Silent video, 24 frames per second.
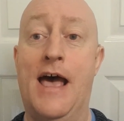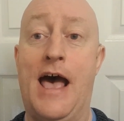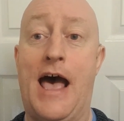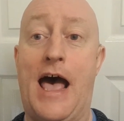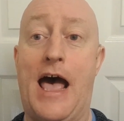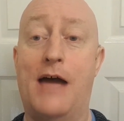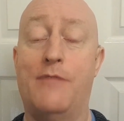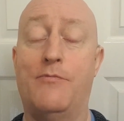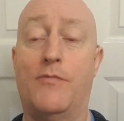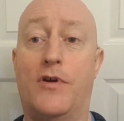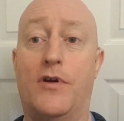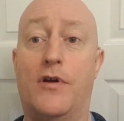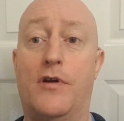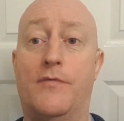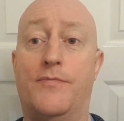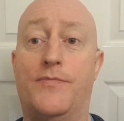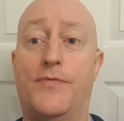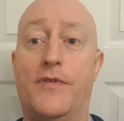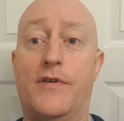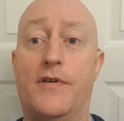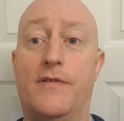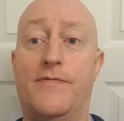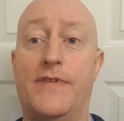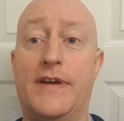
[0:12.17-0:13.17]
I'm one of
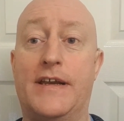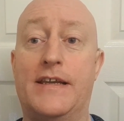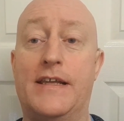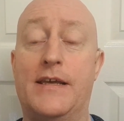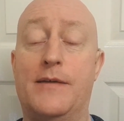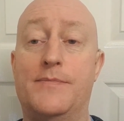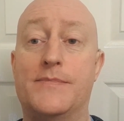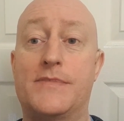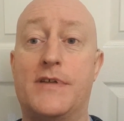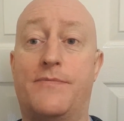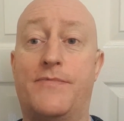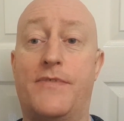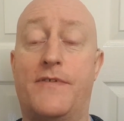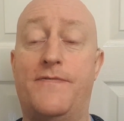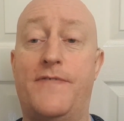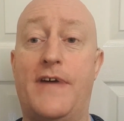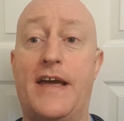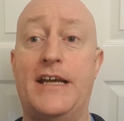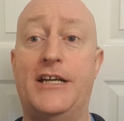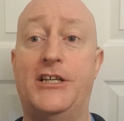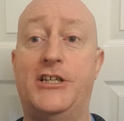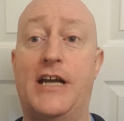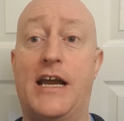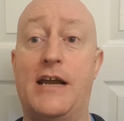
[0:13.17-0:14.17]
the victims of the
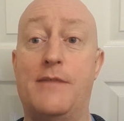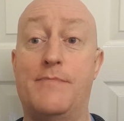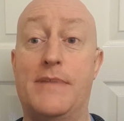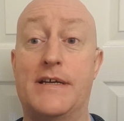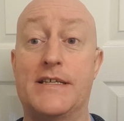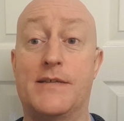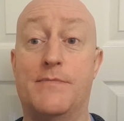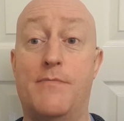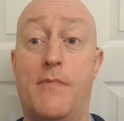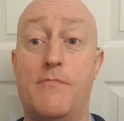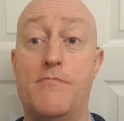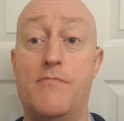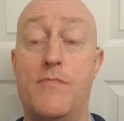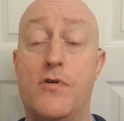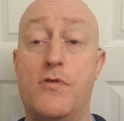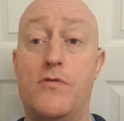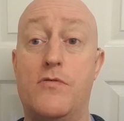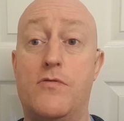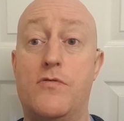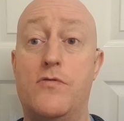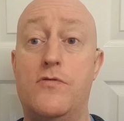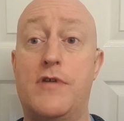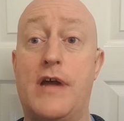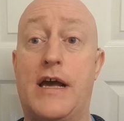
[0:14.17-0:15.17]
fake Sheikh Mazher
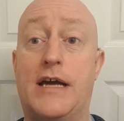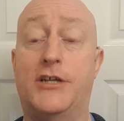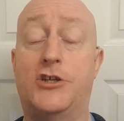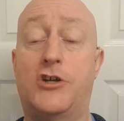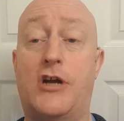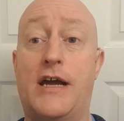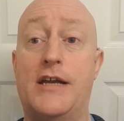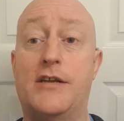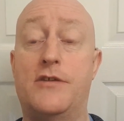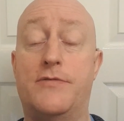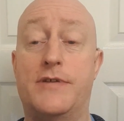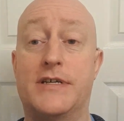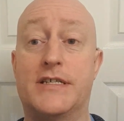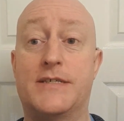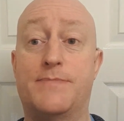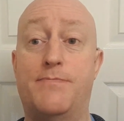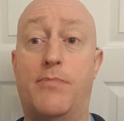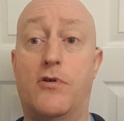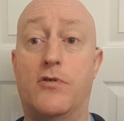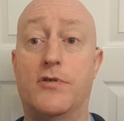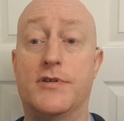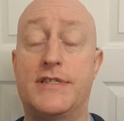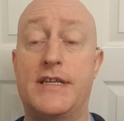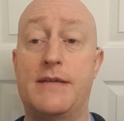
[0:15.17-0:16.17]
Mahmood. I tried to
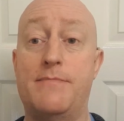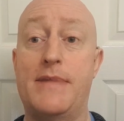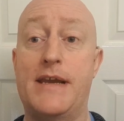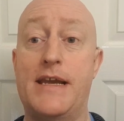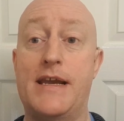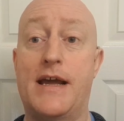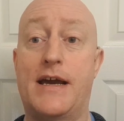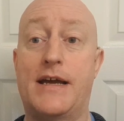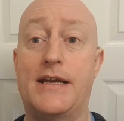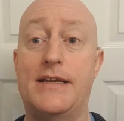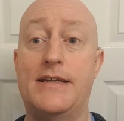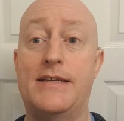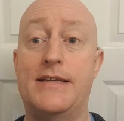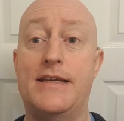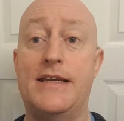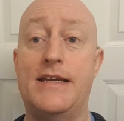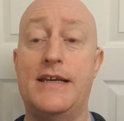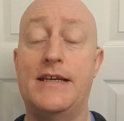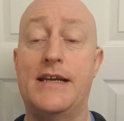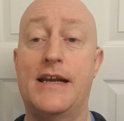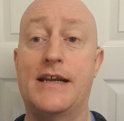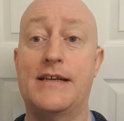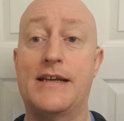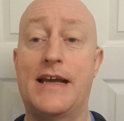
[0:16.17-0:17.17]
expose him in
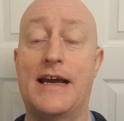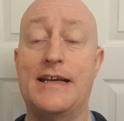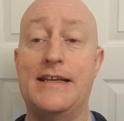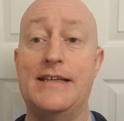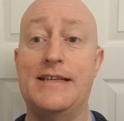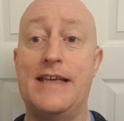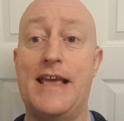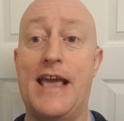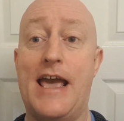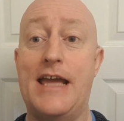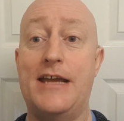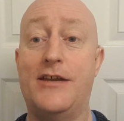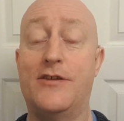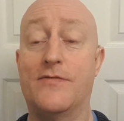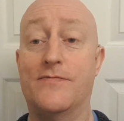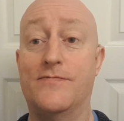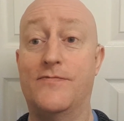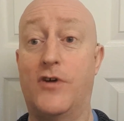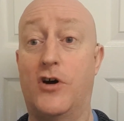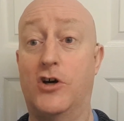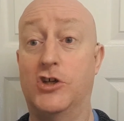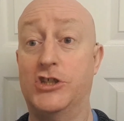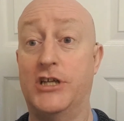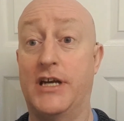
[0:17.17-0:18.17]
1998.
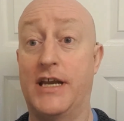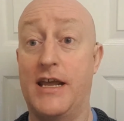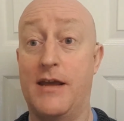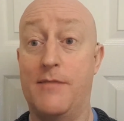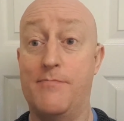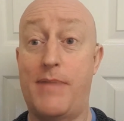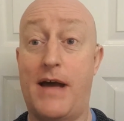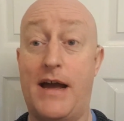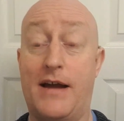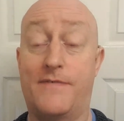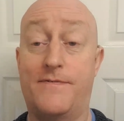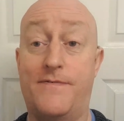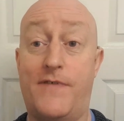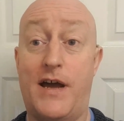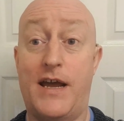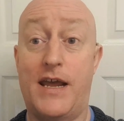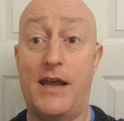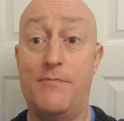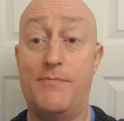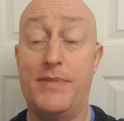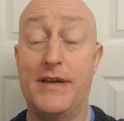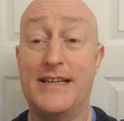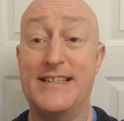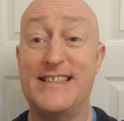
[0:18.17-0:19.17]
Unfortunately, it
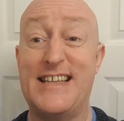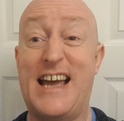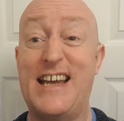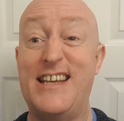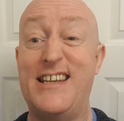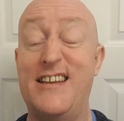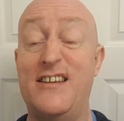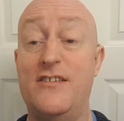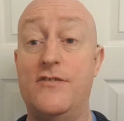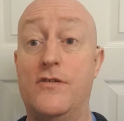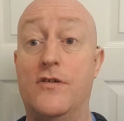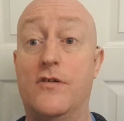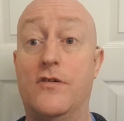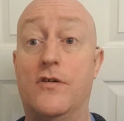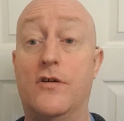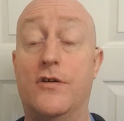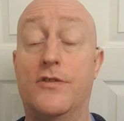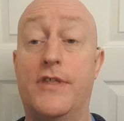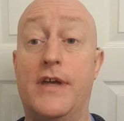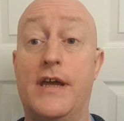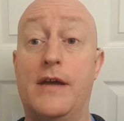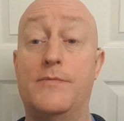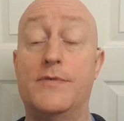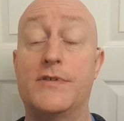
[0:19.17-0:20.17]
backfired because I didn't know
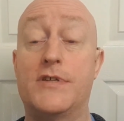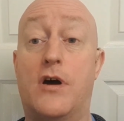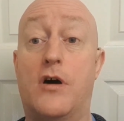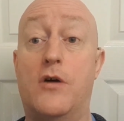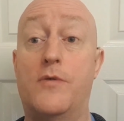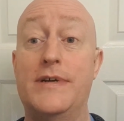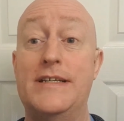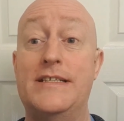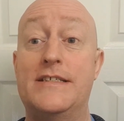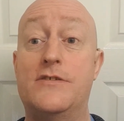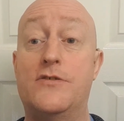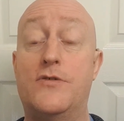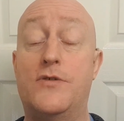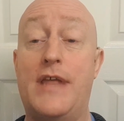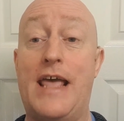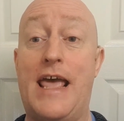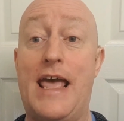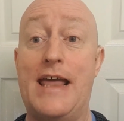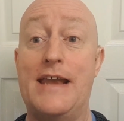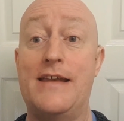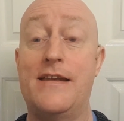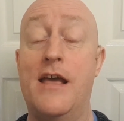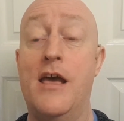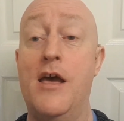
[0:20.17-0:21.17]
that he was always
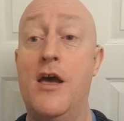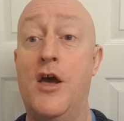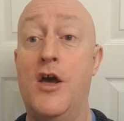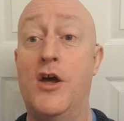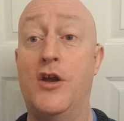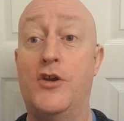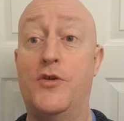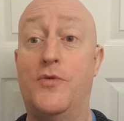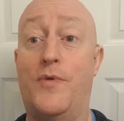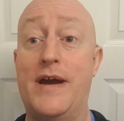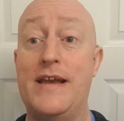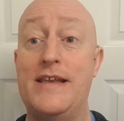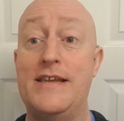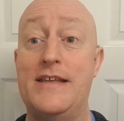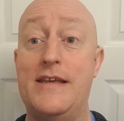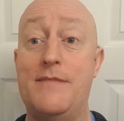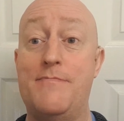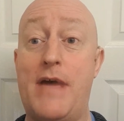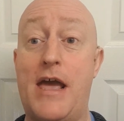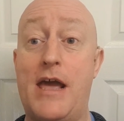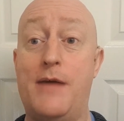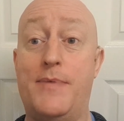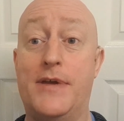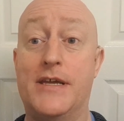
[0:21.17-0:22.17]
10, 20,
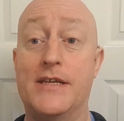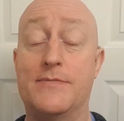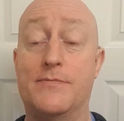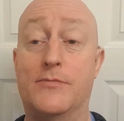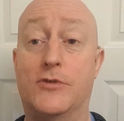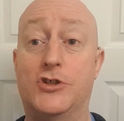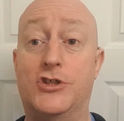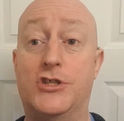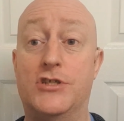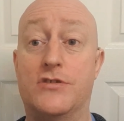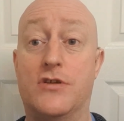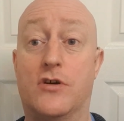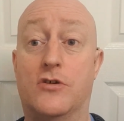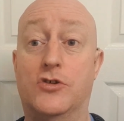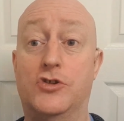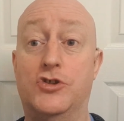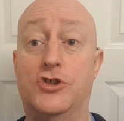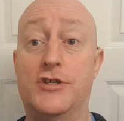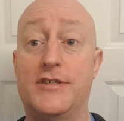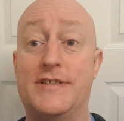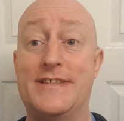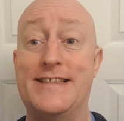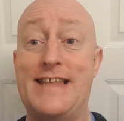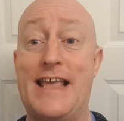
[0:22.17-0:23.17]
maybe as much as
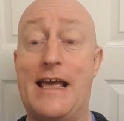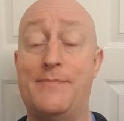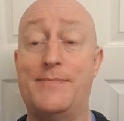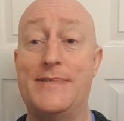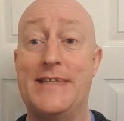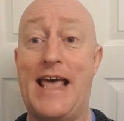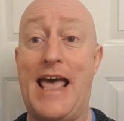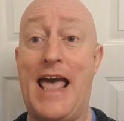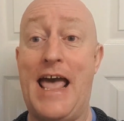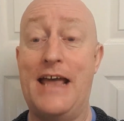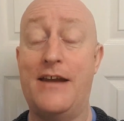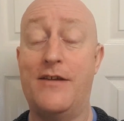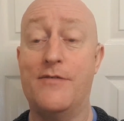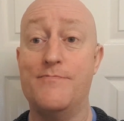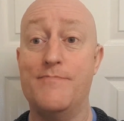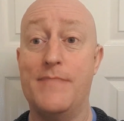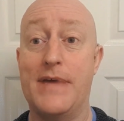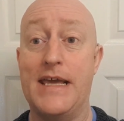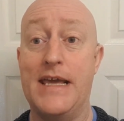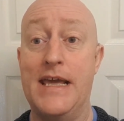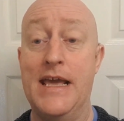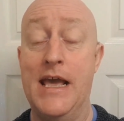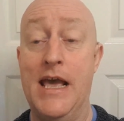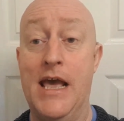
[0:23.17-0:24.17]
100 steps ahead of
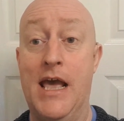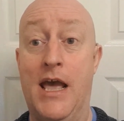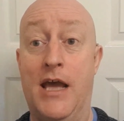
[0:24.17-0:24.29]
me.